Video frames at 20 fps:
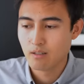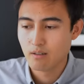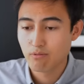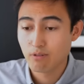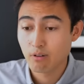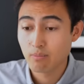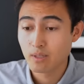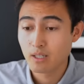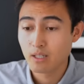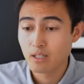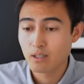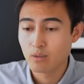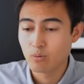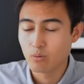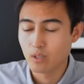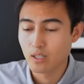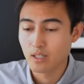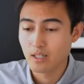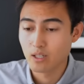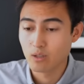From there,
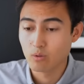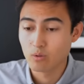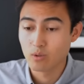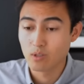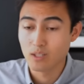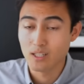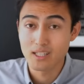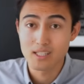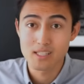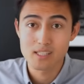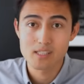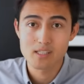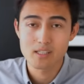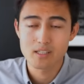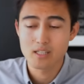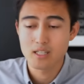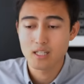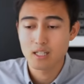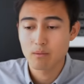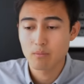we're going to go to the
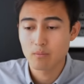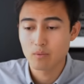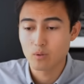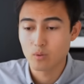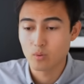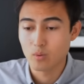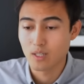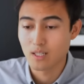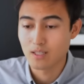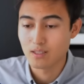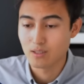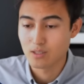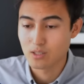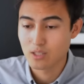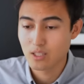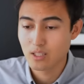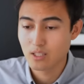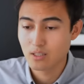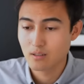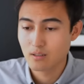Insert tab to add the
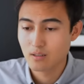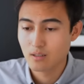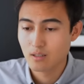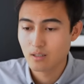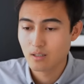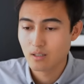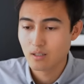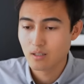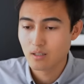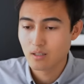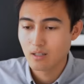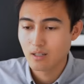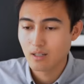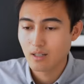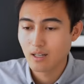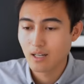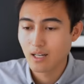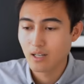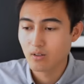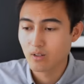chart.
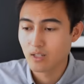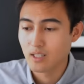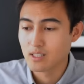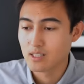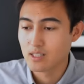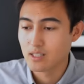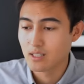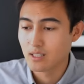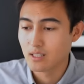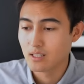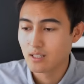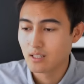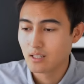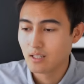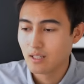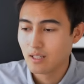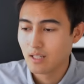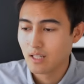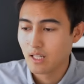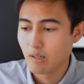Click on Insert.
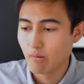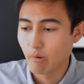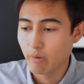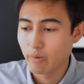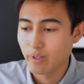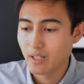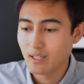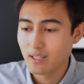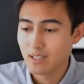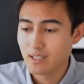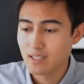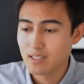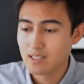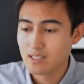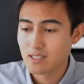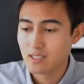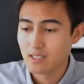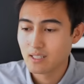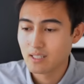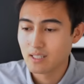What we're going to
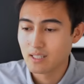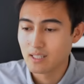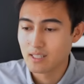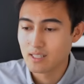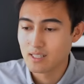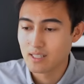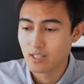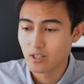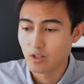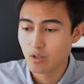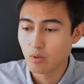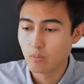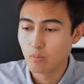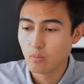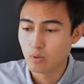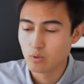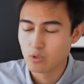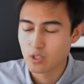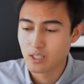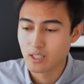insert is a
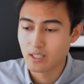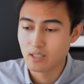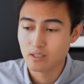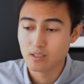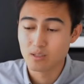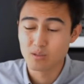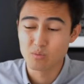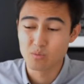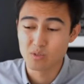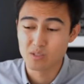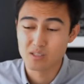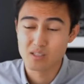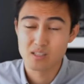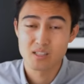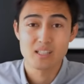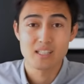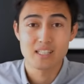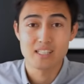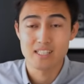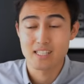combo chart, which
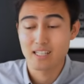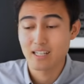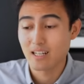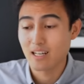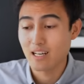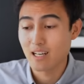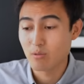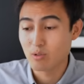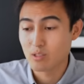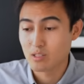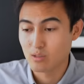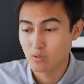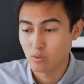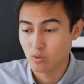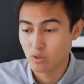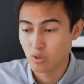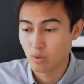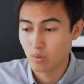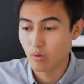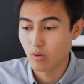is going to allow us to
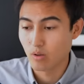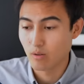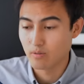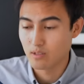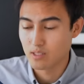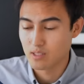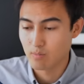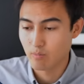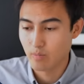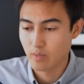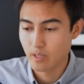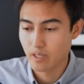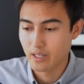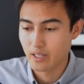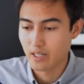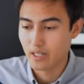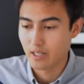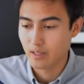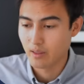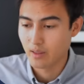show all of this
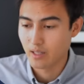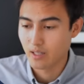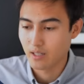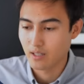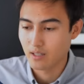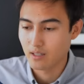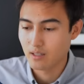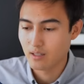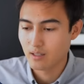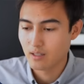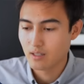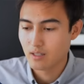better, I think.